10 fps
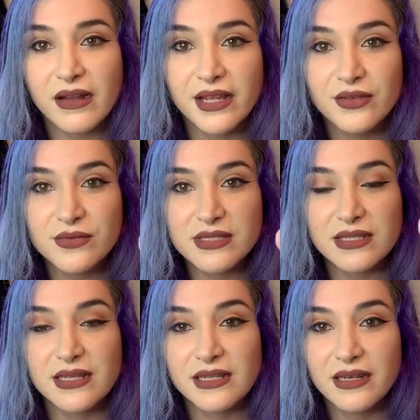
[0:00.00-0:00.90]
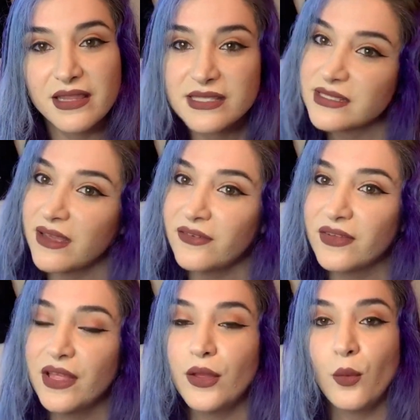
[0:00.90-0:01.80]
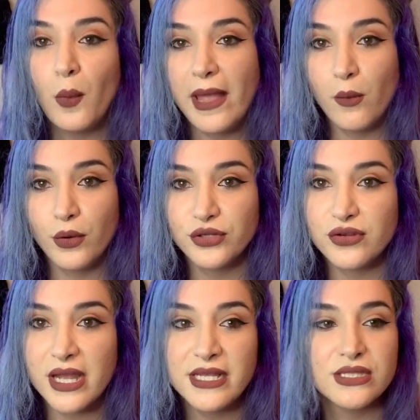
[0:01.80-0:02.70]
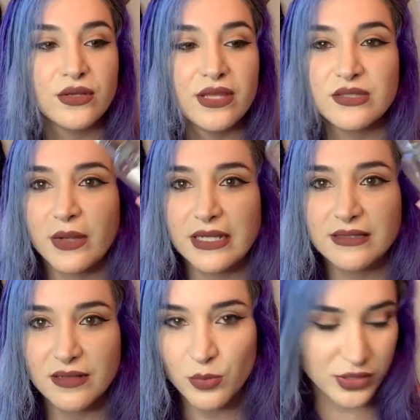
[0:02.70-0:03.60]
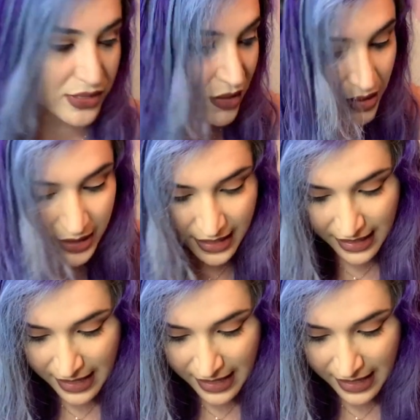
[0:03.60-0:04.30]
I use a ton of this stuff, wet or dry, so that's why it's almost gone.